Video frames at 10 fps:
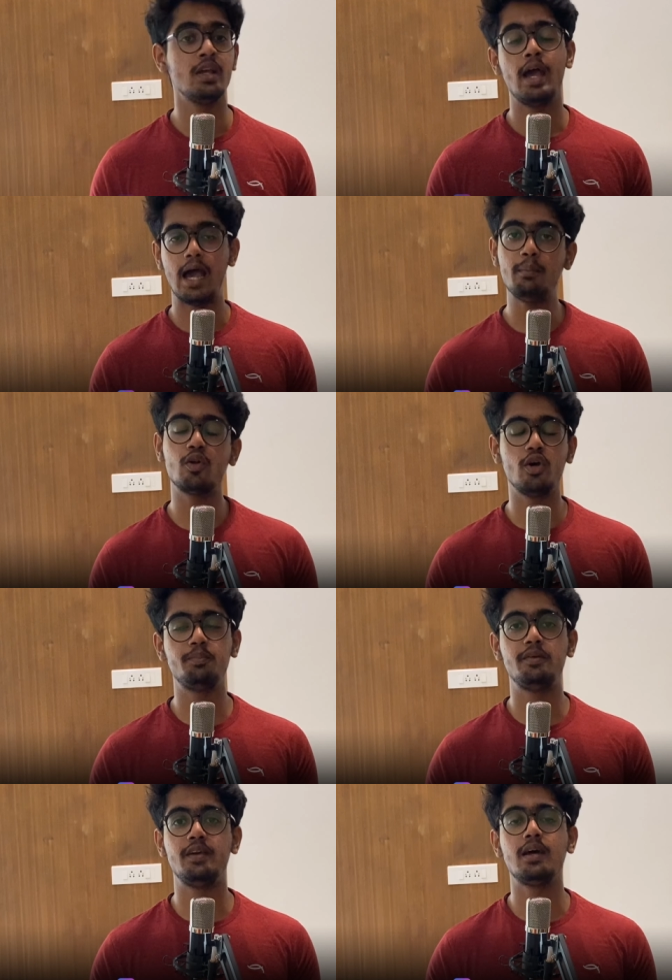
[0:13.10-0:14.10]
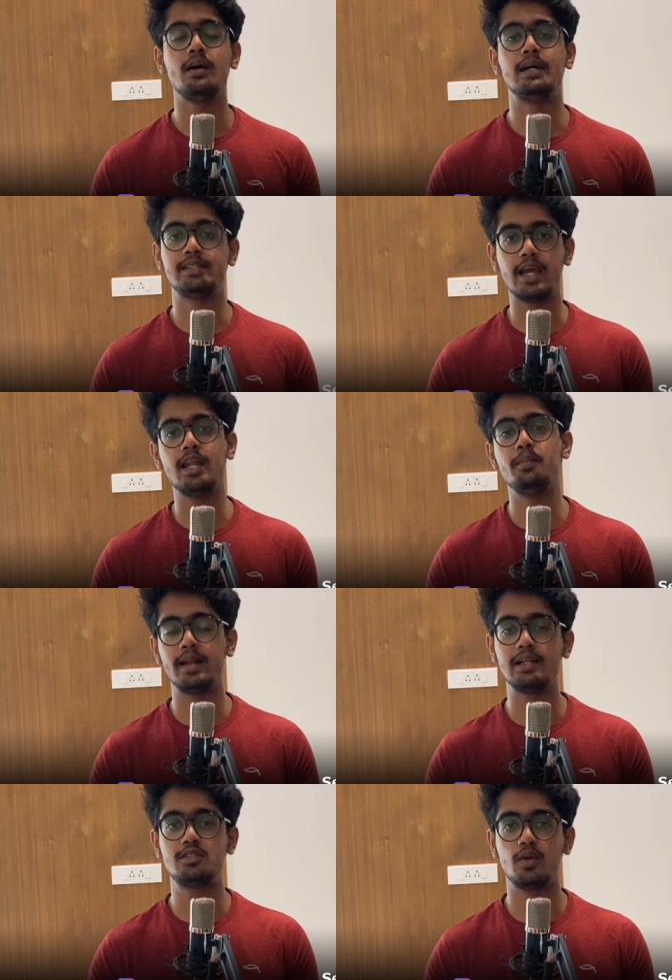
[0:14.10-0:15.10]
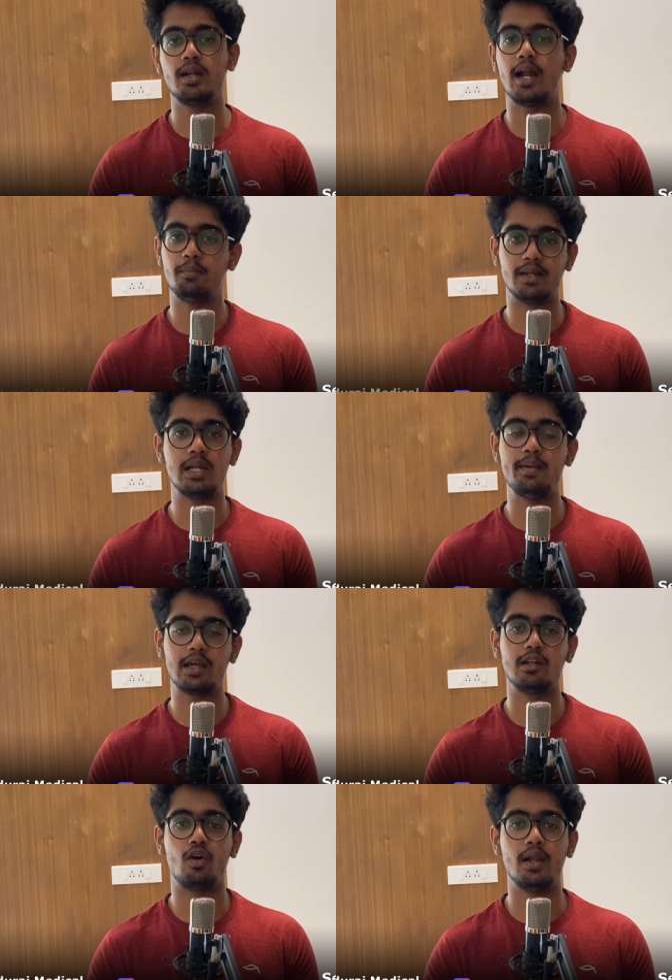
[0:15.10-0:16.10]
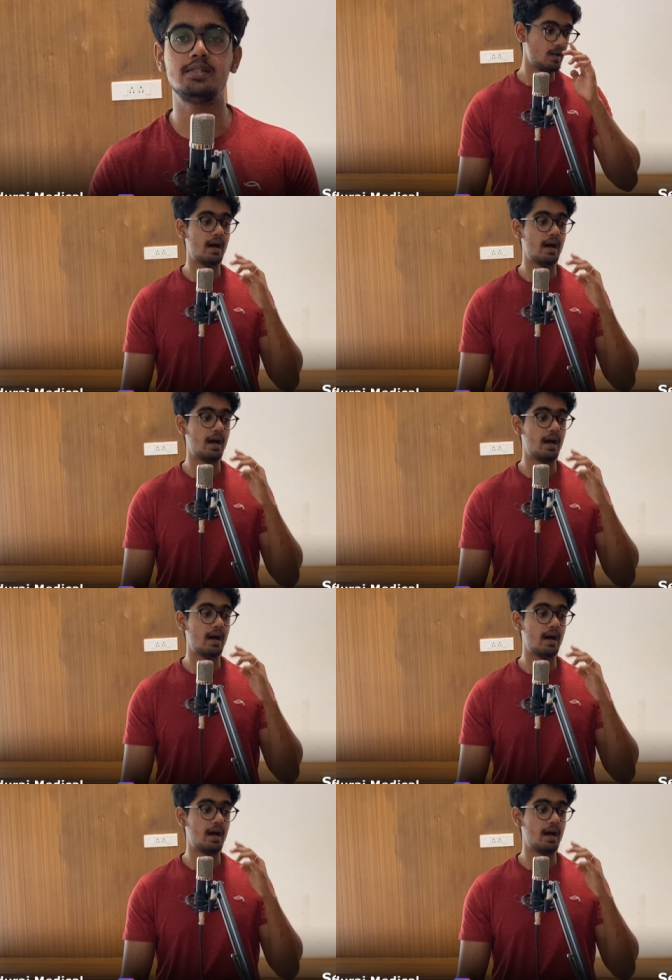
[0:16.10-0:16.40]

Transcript: I am Rohith PVR, a second-year medical student at Madurai Medical College,